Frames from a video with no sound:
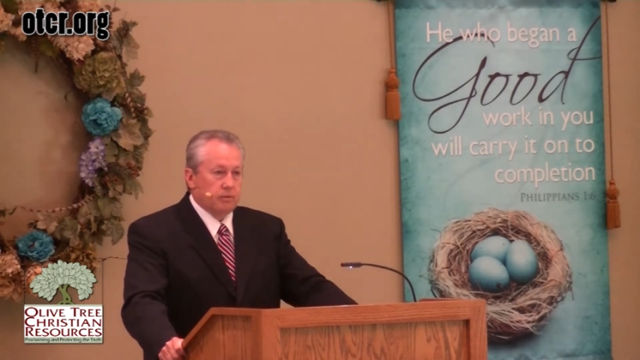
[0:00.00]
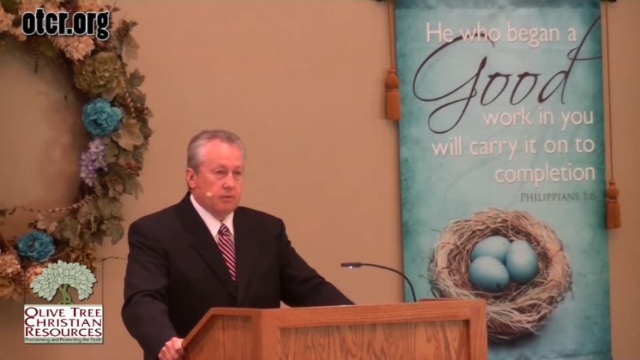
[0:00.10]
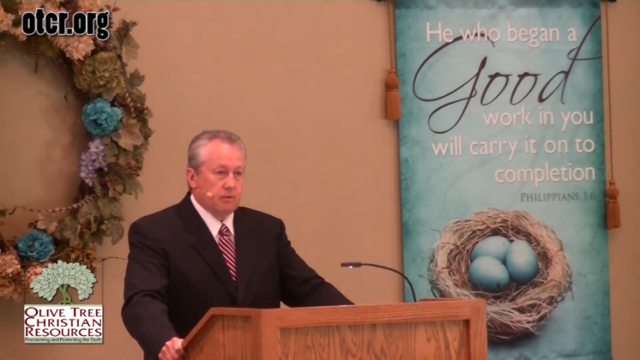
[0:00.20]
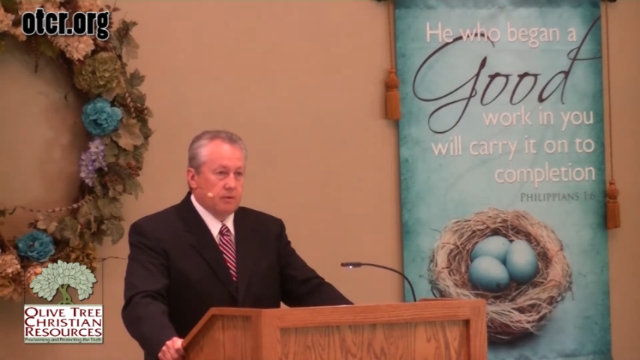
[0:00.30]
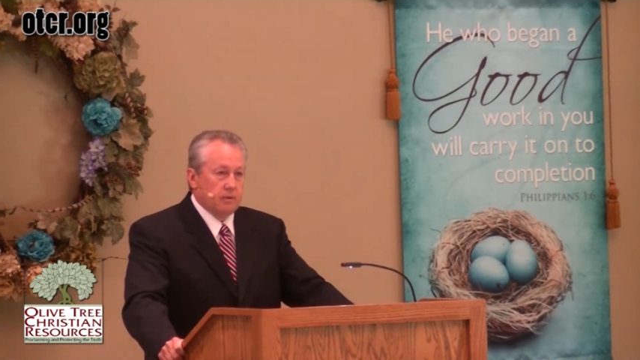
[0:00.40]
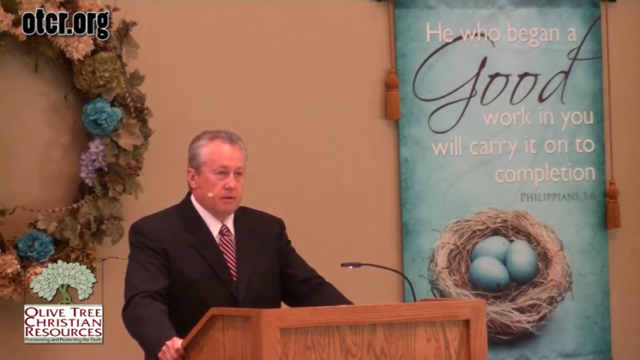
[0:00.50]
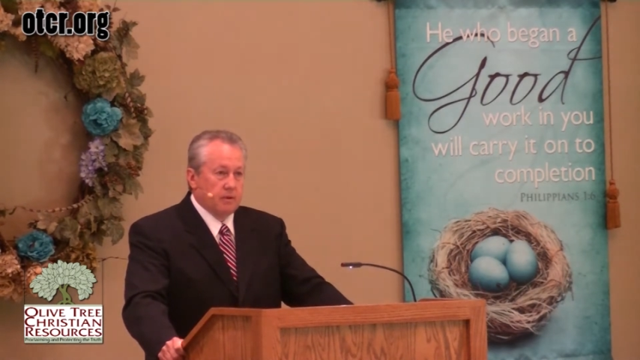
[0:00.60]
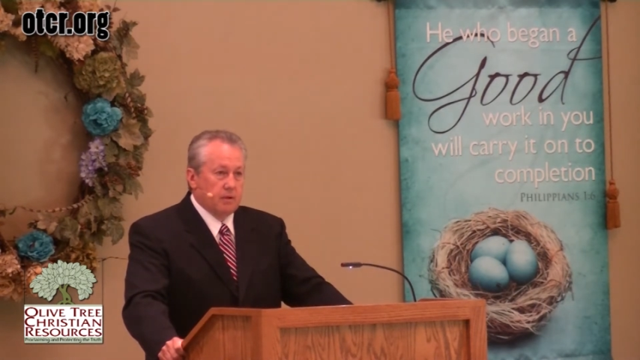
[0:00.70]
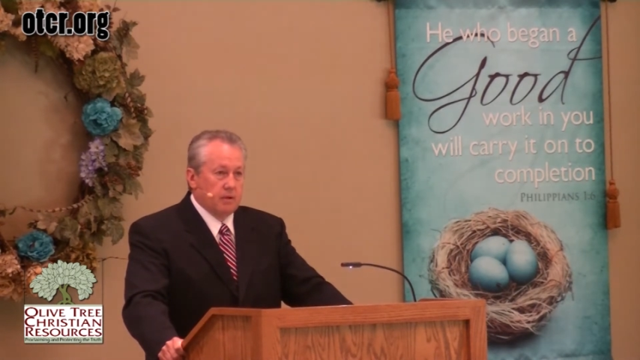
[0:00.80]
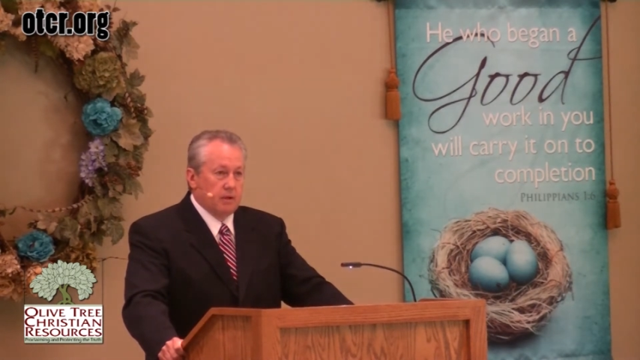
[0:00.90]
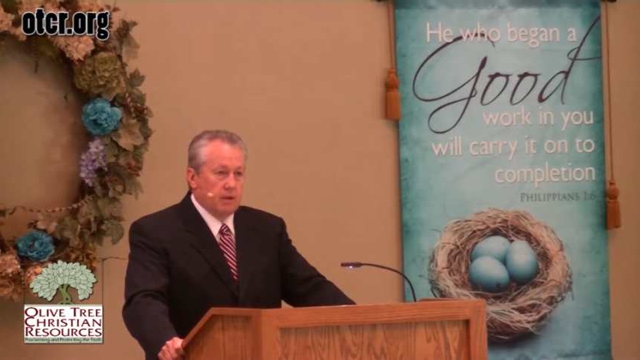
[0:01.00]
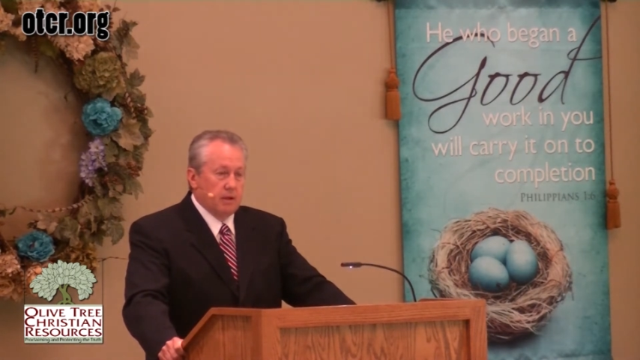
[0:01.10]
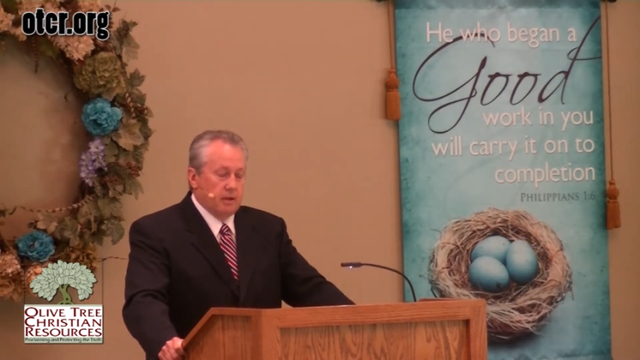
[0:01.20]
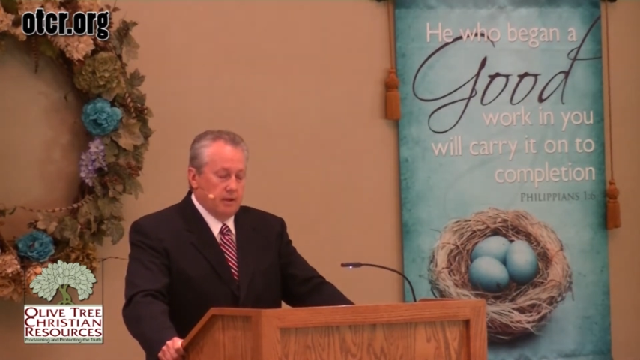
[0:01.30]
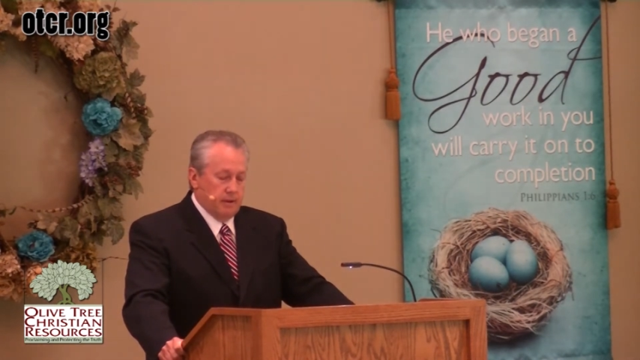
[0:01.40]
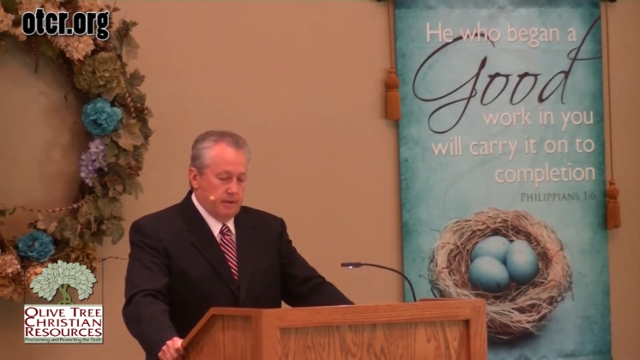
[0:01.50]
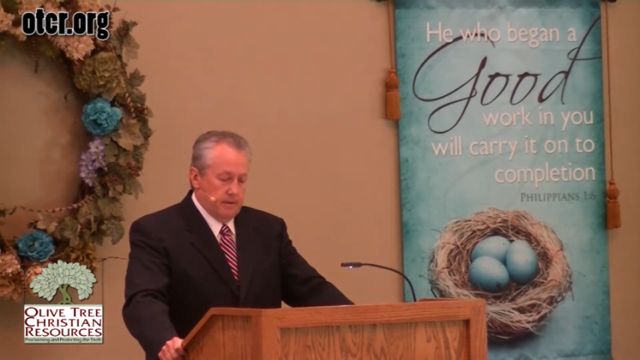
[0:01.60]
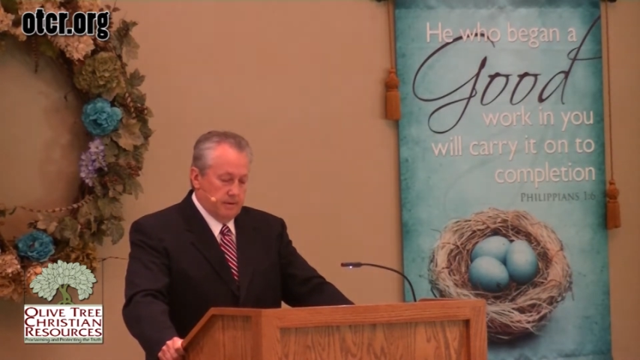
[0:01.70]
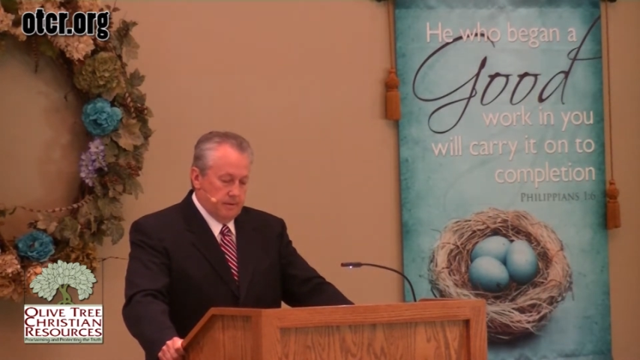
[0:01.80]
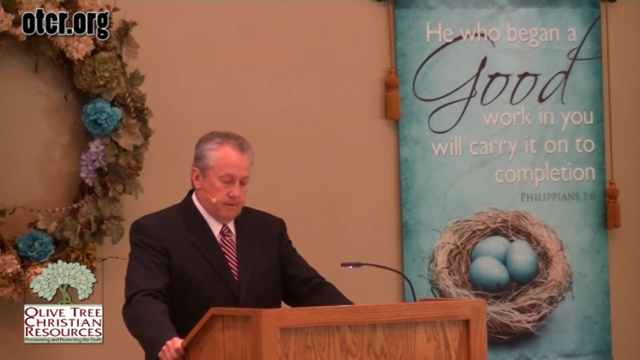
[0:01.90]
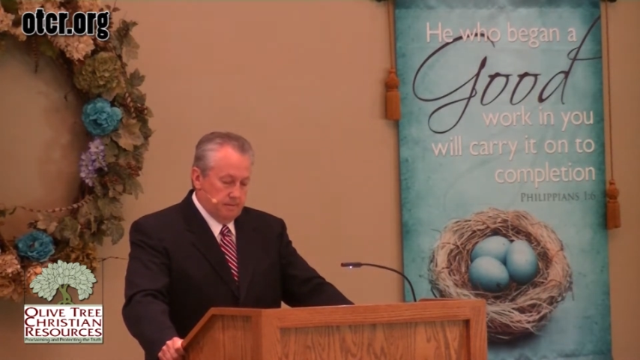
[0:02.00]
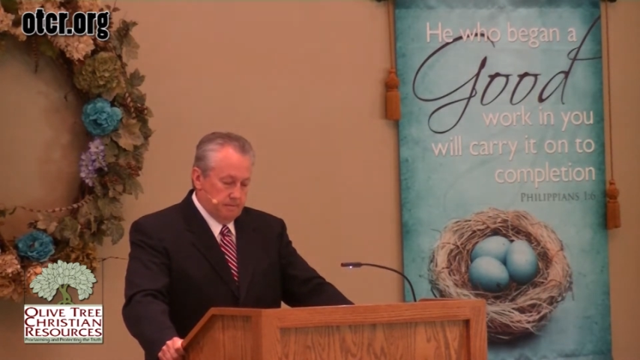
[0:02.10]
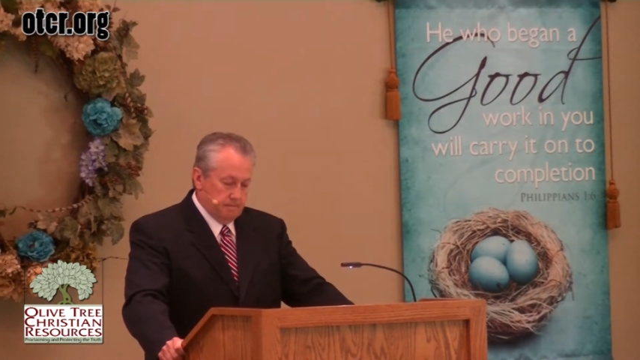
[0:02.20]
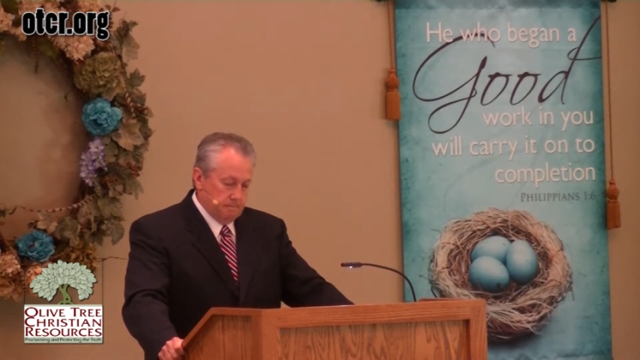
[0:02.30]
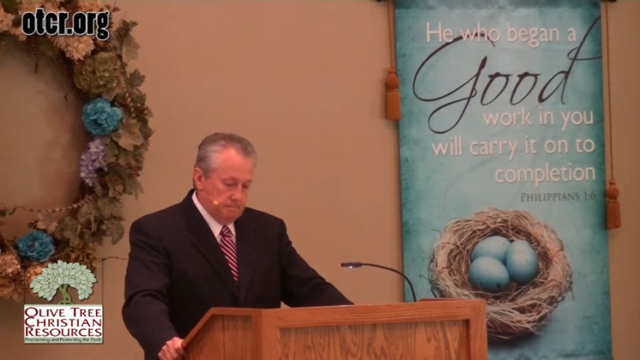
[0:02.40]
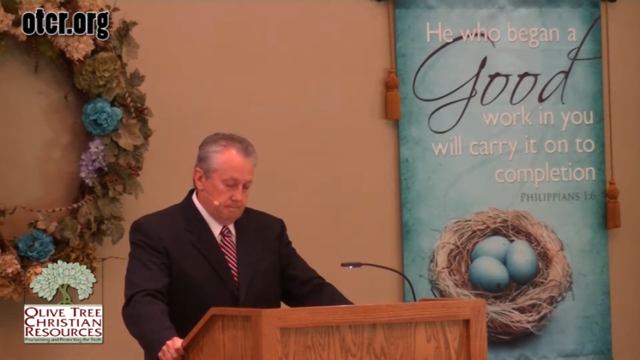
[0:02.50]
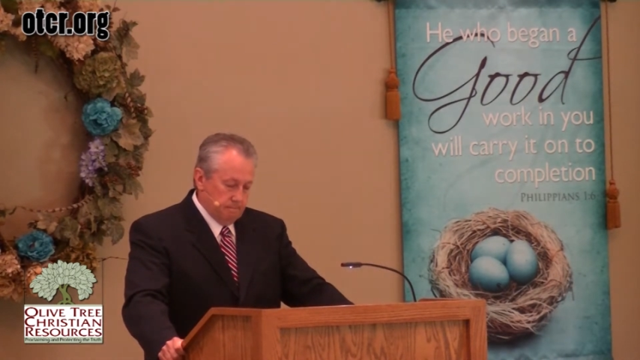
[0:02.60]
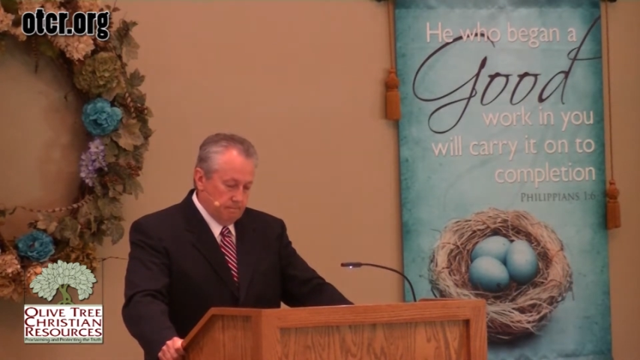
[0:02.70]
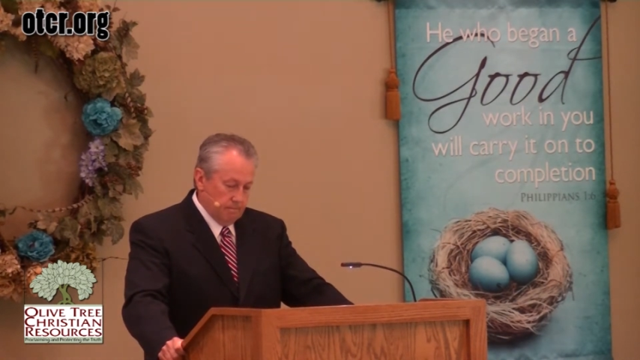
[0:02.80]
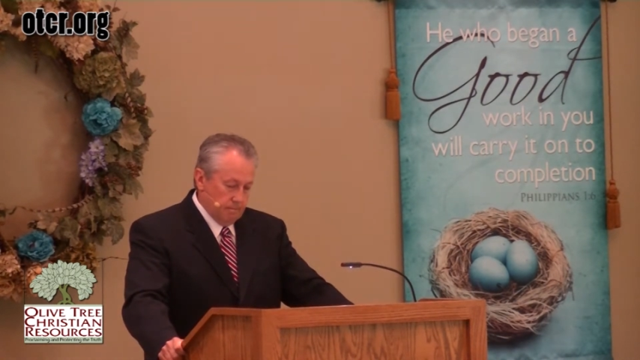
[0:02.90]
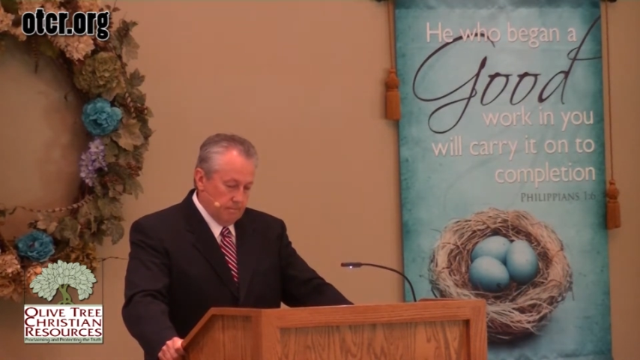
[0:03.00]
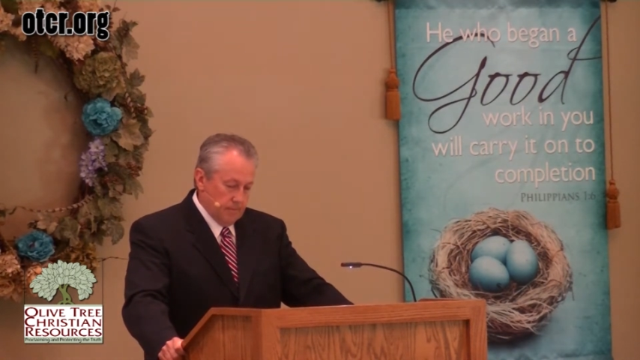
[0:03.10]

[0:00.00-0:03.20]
(silence)